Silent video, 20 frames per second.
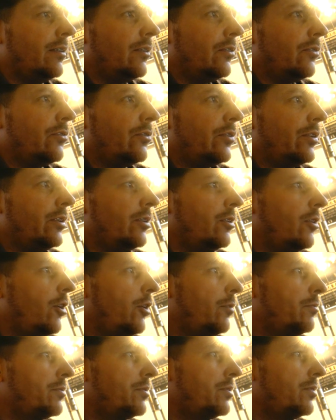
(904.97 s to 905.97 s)
different
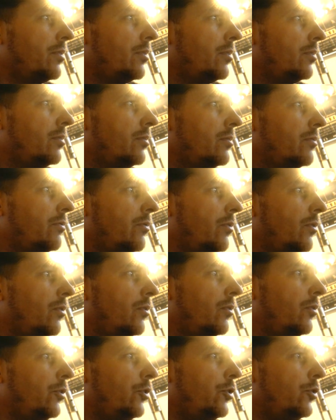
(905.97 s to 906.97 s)
options
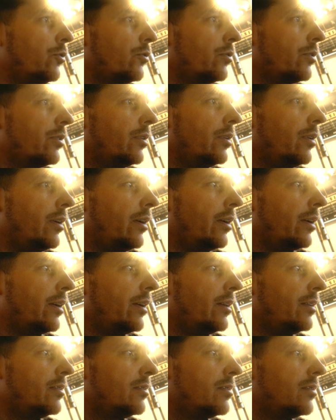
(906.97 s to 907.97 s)
for look, I
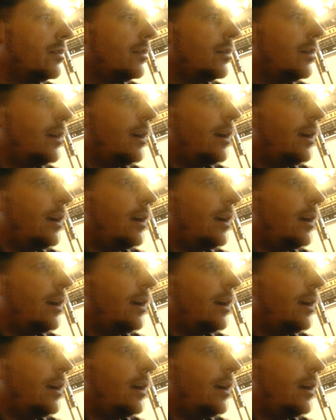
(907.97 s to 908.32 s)
guess.